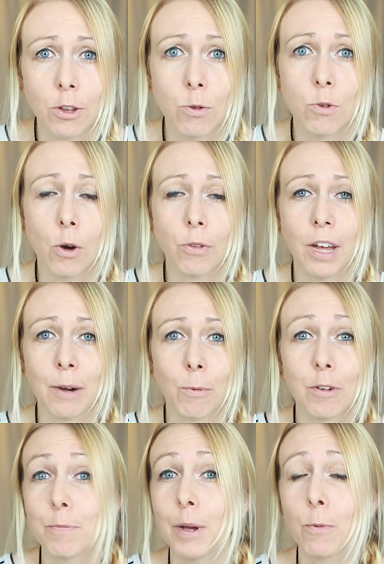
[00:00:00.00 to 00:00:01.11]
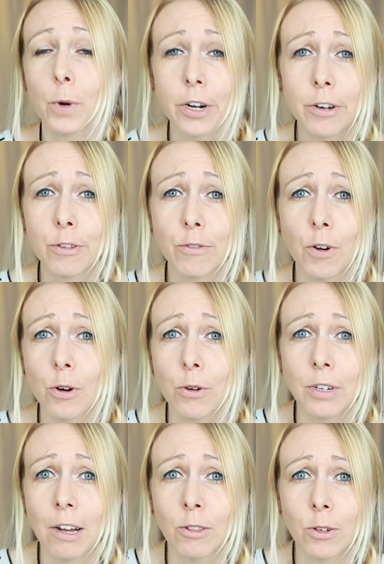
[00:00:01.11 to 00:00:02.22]
you know that one of my weirdest photo
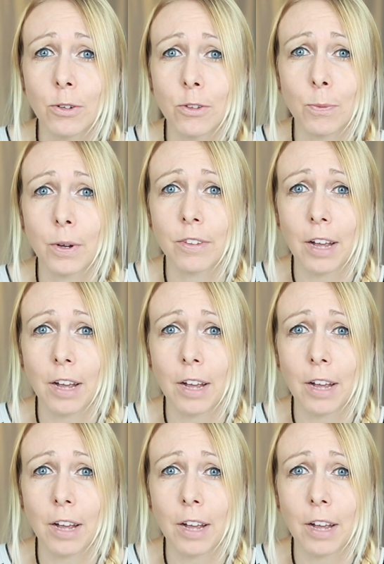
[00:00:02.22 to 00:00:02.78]
downloads was